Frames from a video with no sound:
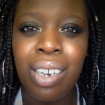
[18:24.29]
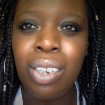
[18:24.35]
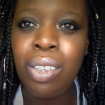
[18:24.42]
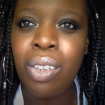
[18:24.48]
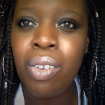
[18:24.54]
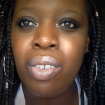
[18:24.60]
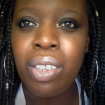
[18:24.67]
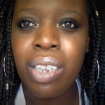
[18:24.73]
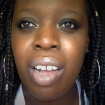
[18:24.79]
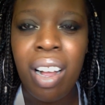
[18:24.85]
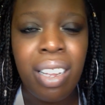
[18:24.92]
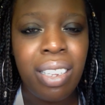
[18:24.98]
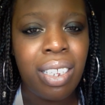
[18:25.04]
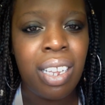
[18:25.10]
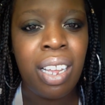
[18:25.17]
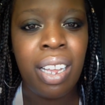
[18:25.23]
a close
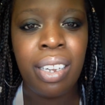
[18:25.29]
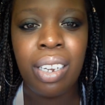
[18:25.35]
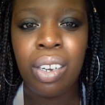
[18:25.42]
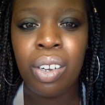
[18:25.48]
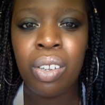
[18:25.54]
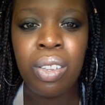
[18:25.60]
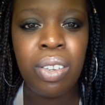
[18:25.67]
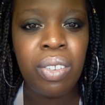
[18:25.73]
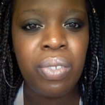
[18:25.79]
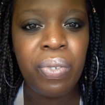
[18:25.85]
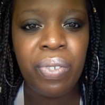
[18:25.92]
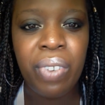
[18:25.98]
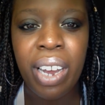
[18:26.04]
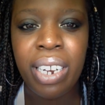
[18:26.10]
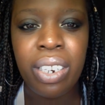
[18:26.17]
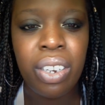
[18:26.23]
cousin, a close
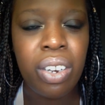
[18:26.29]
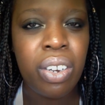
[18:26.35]
friend,